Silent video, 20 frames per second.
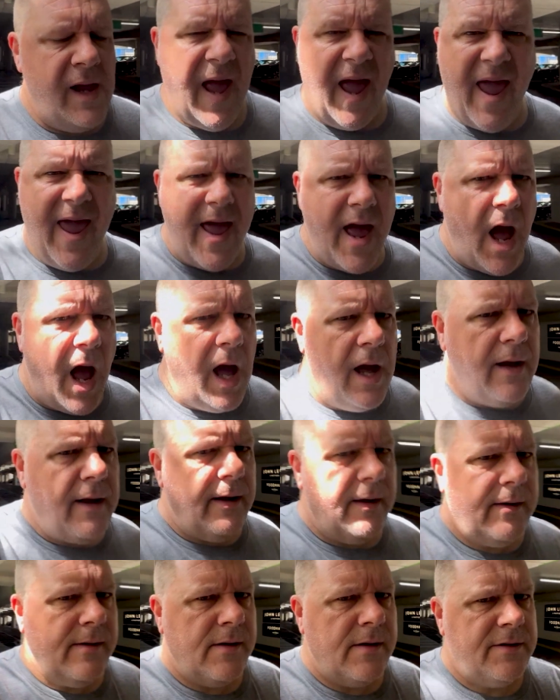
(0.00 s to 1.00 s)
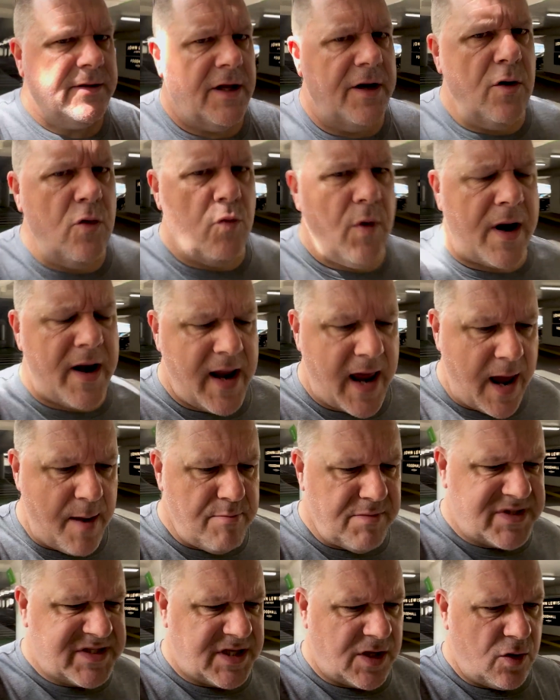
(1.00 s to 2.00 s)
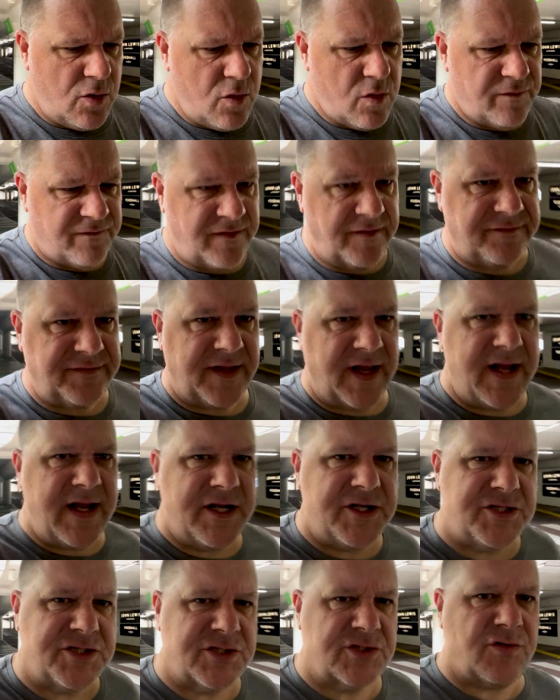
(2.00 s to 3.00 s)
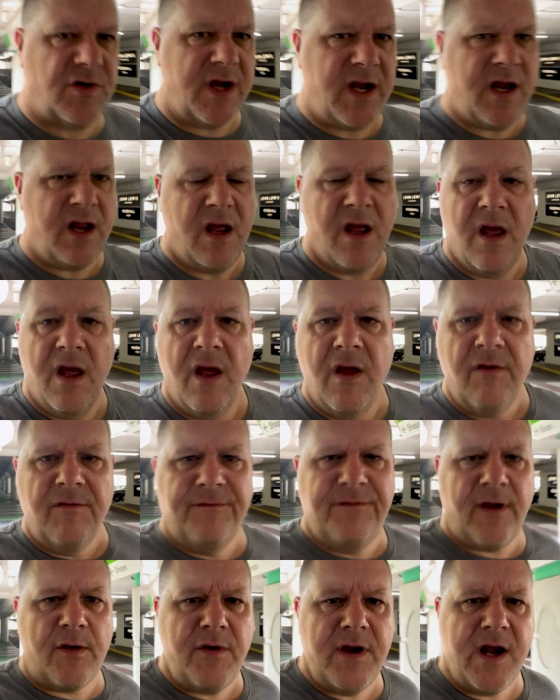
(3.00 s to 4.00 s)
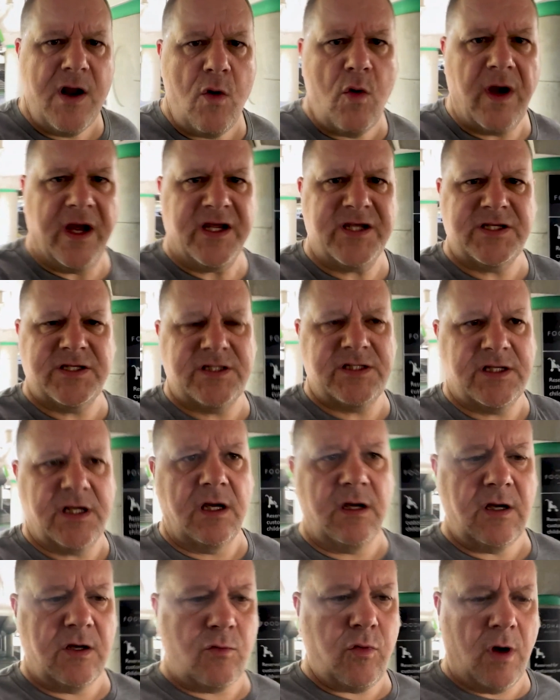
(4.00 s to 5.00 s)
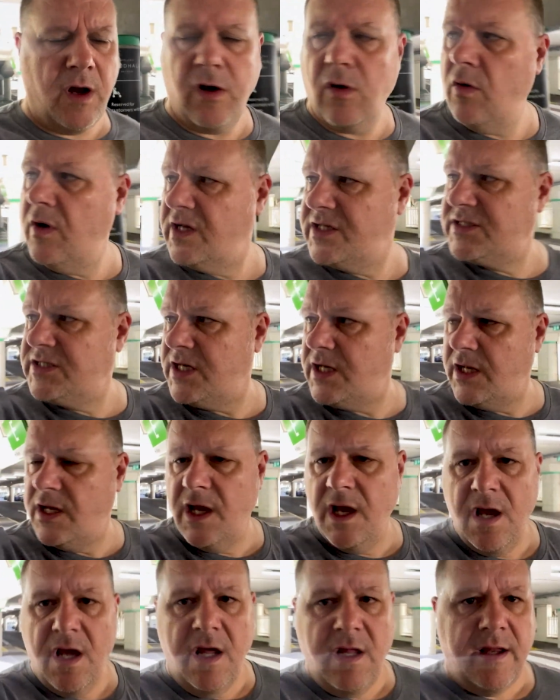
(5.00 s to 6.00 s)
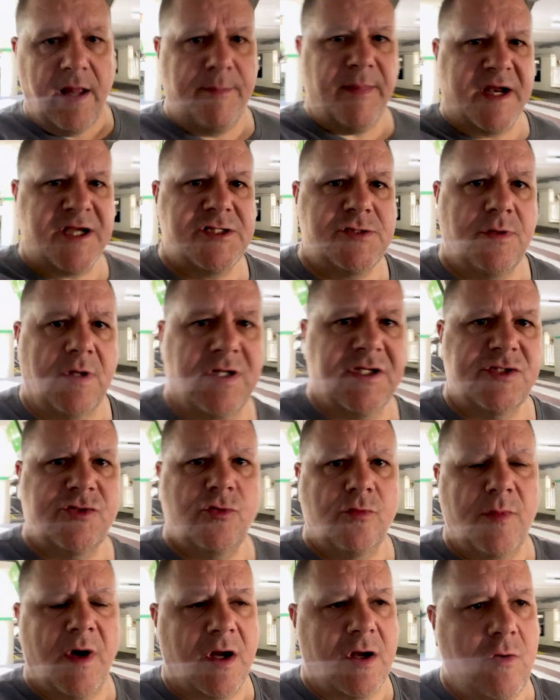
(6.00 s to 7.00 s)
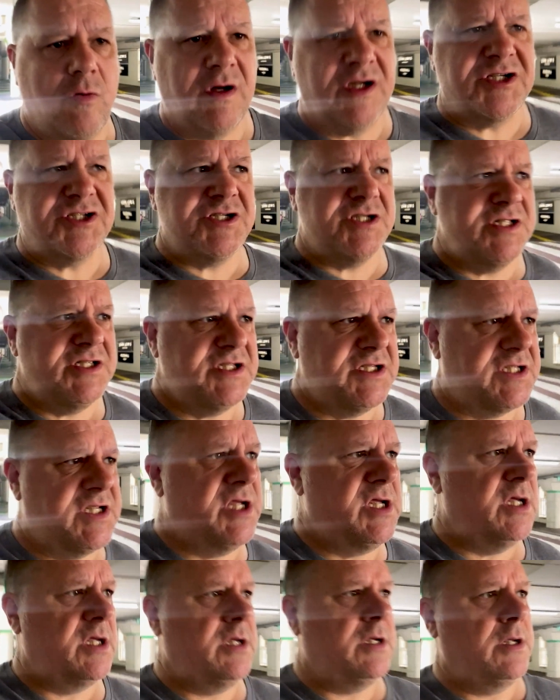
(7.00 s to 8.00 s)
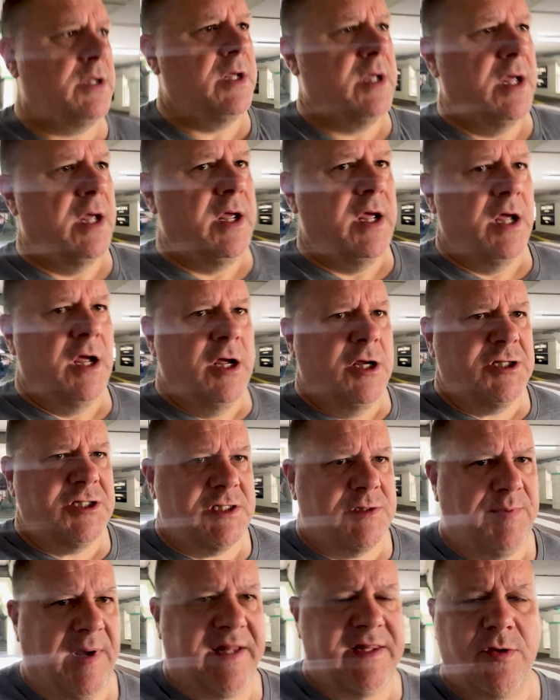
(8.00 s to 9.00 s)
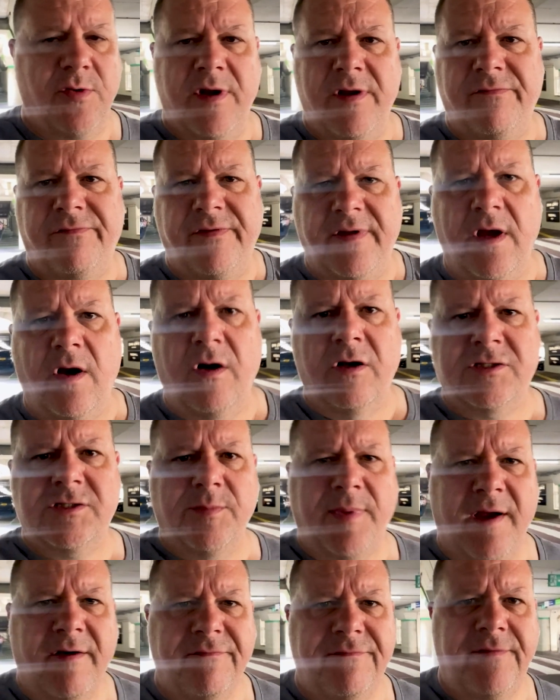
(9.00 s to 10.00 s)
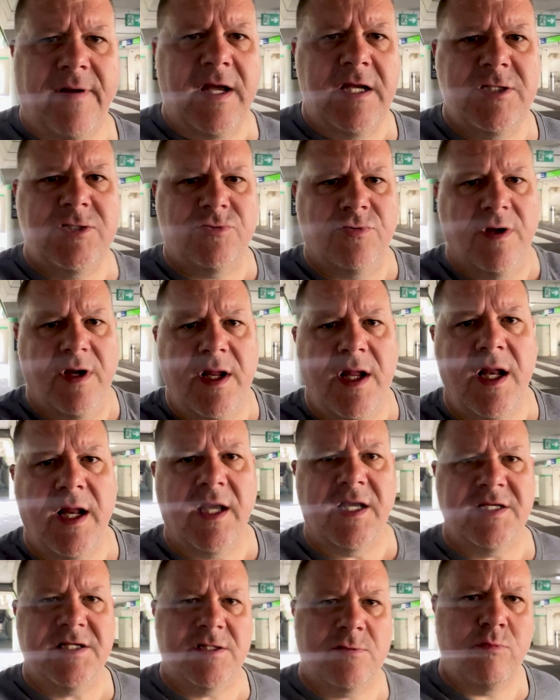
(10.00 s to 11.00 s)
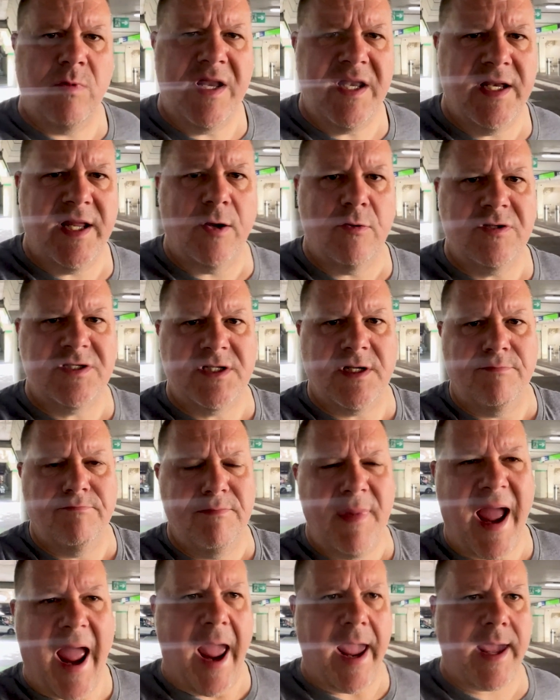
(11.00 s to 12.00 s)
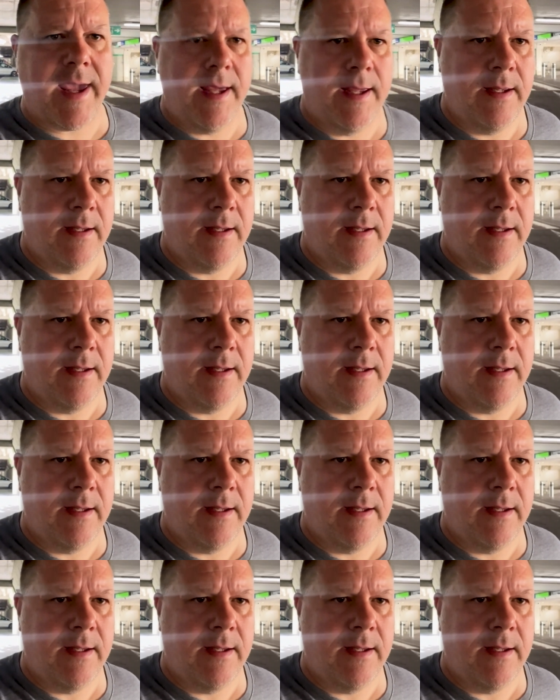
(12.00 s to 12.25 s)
Air, the new one, M2 15 inch screen. Very nice, uh, quite liked it. They managed to answer all my questions. Just about doing everything asked about face really, is Because it's Windows to Mac.